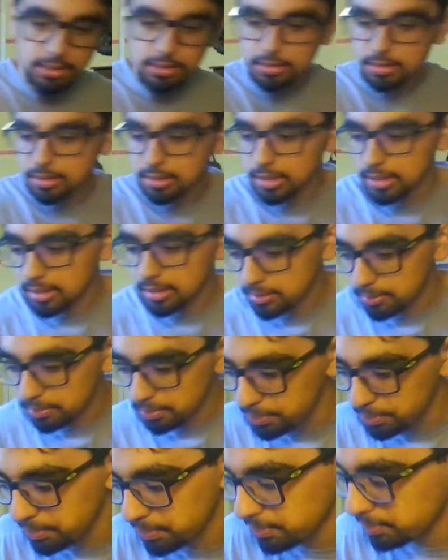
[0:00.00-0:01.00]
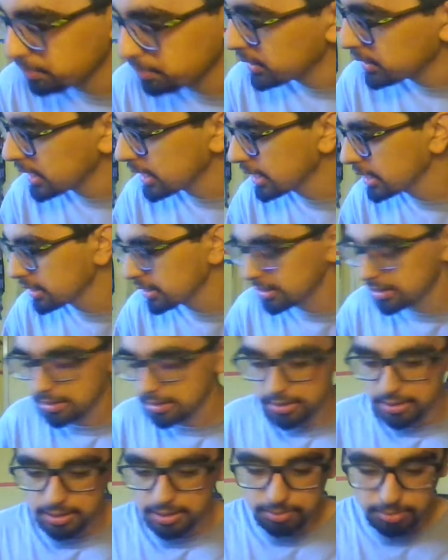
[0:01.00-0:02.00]
let's get some
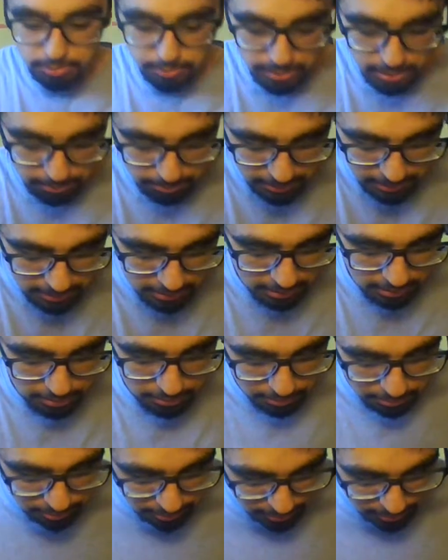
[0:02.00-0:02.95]
pliers and make myself